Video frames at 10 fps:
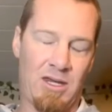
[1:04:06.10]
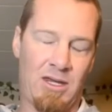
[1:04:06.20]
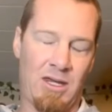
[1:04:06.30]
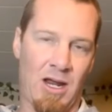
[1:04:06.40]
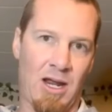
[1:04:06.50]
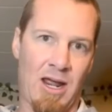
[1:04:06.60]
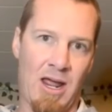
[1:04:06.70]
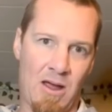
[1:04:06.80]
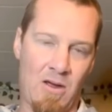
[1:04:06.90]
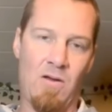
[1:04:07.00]
The
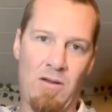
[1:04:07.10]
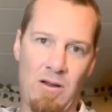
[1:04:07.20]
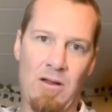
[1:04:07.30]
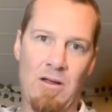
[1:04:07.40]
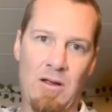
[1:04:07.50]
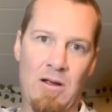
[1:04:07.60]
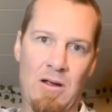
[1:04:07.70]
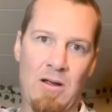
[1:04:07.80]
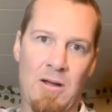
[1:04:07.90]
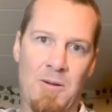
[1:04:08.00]
hell?
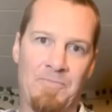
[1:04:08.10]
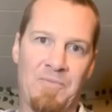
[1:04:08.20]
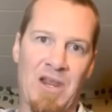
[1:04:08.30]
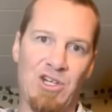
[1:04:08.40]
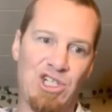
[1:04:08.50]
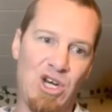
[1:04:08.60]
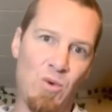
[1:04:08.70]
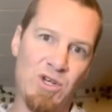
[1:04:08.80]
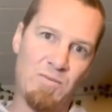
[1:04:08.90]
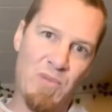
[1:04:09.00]
She
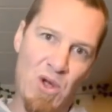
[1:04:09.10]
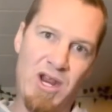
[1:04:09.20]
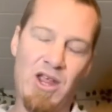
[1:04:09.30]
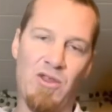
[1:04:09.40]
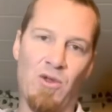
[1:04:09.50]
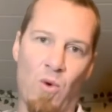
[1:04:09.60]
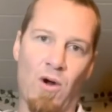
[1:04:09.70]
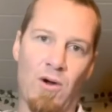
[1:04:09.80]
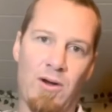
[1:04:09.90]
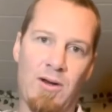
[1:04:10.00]
was putting in the
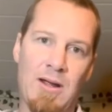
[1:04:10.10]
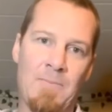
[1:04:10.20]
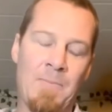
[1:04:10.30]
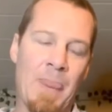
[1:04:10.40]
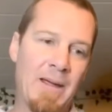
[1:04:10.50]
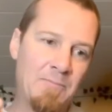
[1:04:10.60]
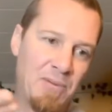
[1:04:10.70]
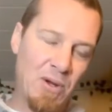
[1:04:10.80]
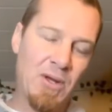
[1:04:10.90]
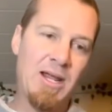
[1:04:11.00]
work and
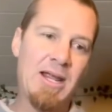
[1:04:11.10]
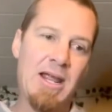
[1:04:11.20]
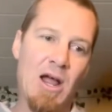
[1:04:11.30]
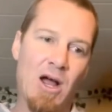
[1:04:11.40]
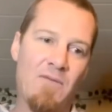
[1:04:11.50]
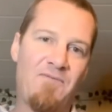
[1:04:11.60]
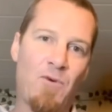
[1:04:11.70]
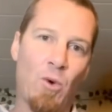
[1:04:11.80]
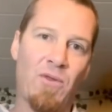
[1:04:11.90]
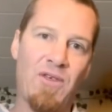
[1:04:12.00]
putting
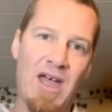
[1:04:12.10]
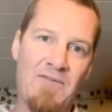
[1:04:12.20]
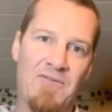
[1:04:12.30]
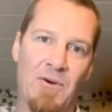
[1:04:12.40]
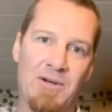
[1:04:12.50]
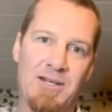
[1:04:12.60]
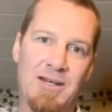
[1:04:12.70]
forth effort.